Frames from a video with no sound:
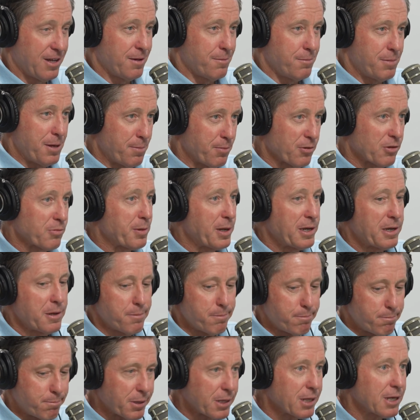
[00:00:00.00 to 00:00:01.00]
People spend $1
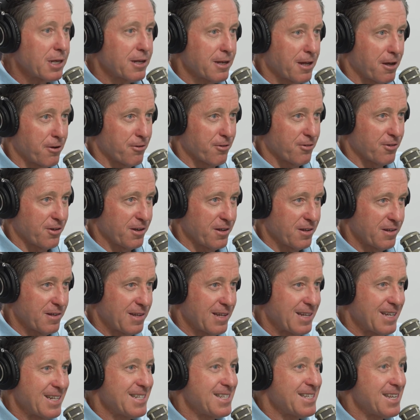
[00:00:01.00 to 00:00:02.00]
billion on
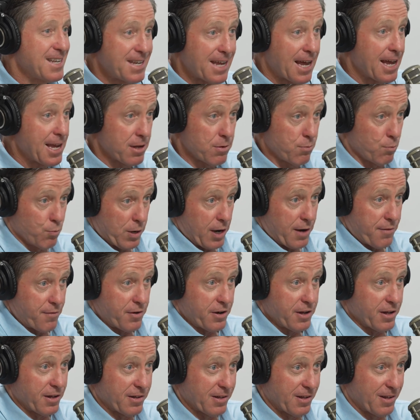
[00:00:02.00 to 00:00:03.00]
this today, whatever
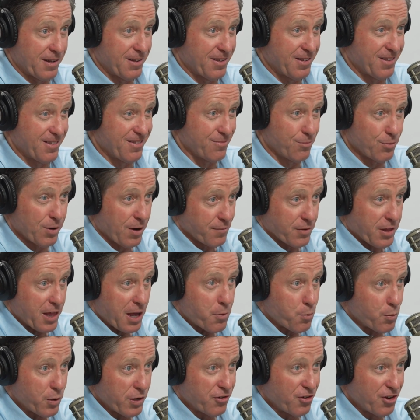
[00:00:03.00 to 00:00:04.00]
it is. Whatever
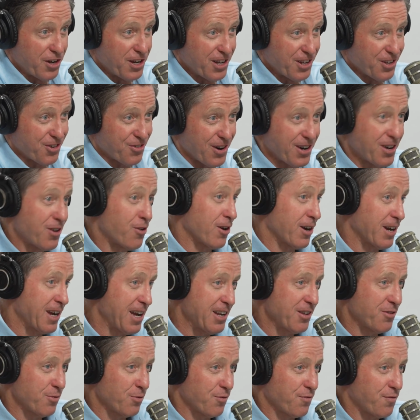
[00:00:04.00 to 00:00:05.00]
that widget is, right? Mm-hmm. In our
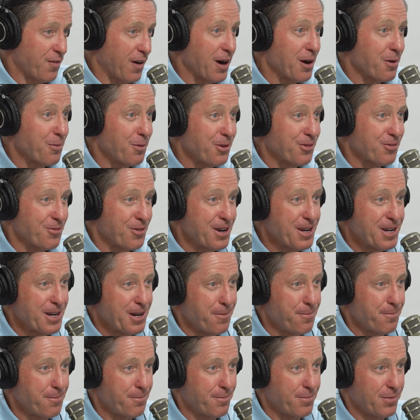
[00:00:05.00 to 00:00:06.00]
case, it was firewalls, right?
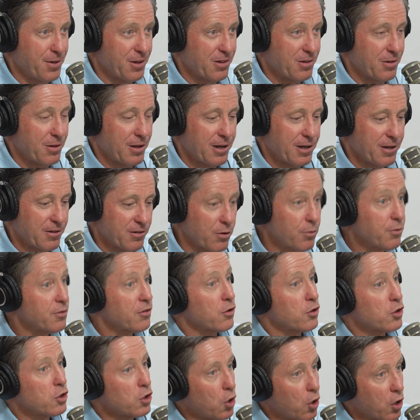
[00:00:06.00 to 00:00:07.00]
So it's
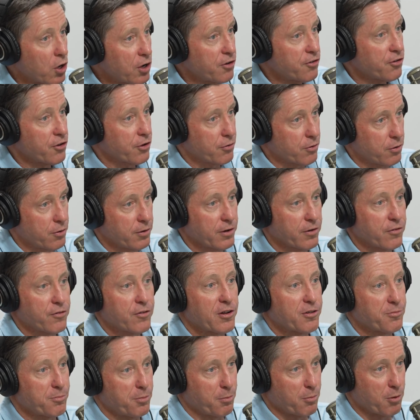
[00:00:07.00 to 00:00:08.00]
a large and growing
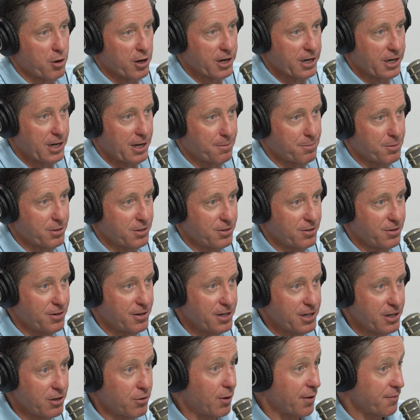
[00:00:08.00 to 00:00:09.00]
addressable market
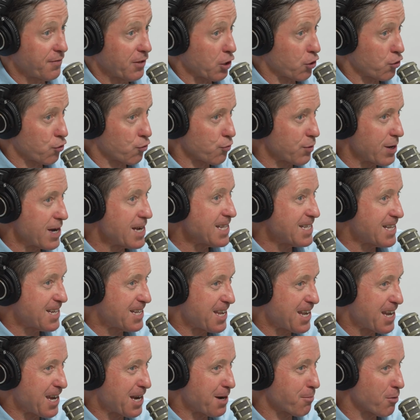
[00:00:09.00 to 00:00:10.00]
opportunity. You don't have to create the
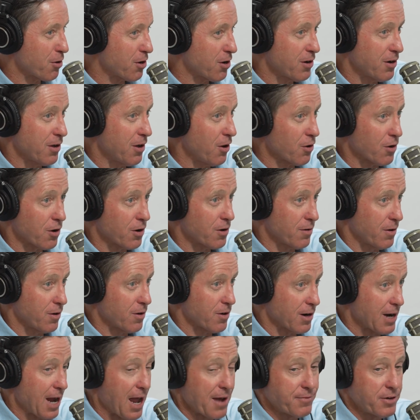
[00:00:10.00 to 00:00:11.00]
TAM
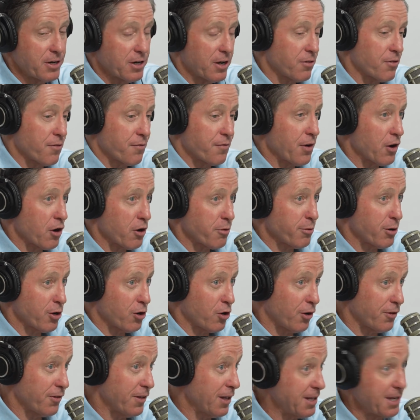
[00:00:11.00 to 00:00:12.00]
or have another variable
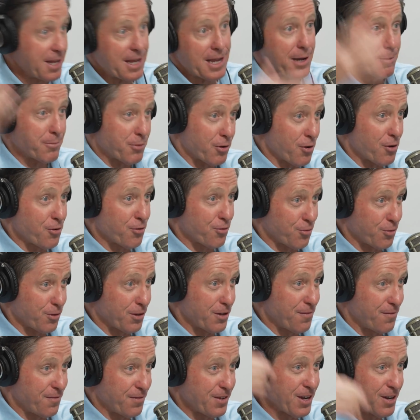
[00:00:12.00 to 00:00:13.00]
called the TAM grows
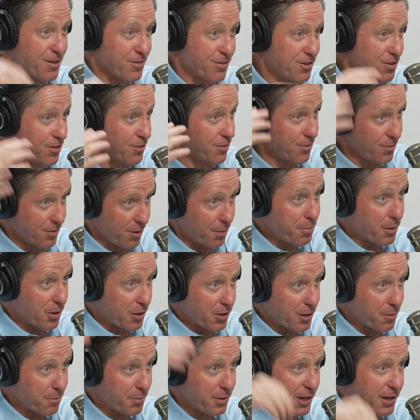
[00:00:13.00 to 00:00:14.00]
really, to $1
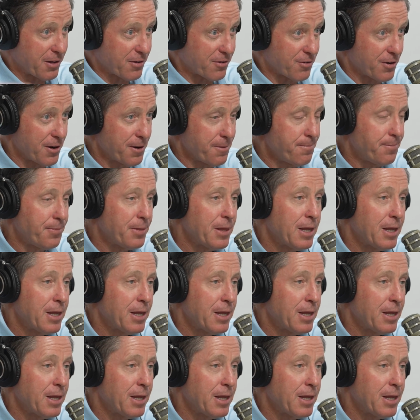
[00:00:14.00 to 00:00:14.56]
billion plus, right?